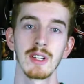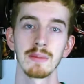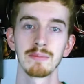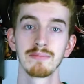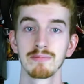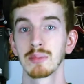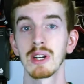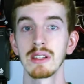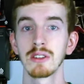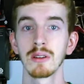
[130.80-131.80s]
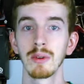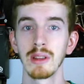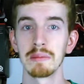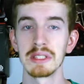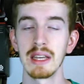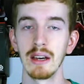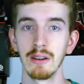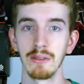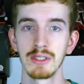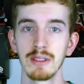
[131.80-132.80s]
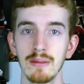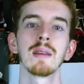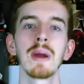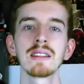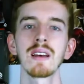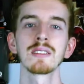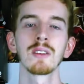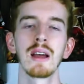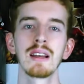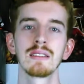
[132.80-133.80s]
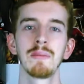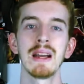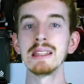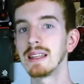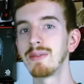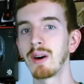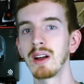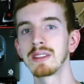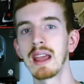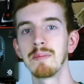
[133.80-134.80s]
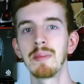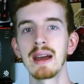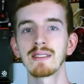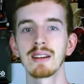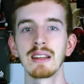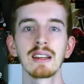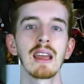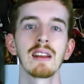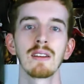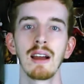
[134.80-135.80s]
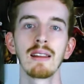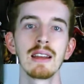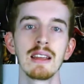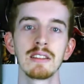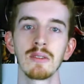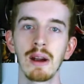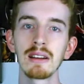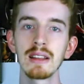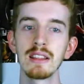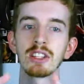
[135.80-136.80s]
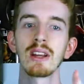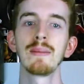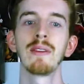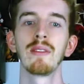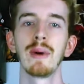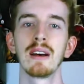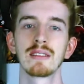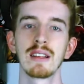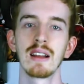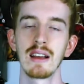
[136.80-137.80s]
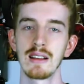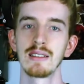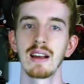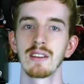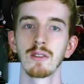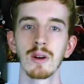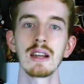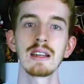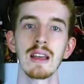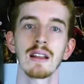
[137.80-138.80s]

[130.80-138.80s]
are pretty durable themselves. The base also has by default a battery indicator LED surrounding the shape of the mouse that is either green,